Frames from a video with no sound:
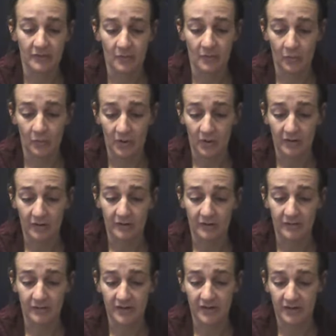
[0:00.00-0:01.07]
were
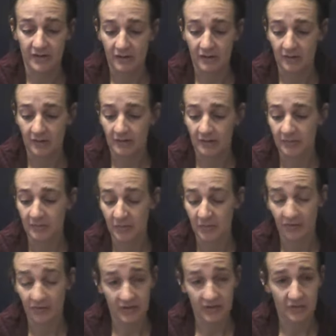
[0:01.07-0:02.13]
the people
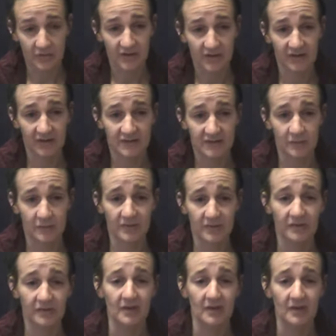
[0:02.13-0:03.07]
that you were connecting with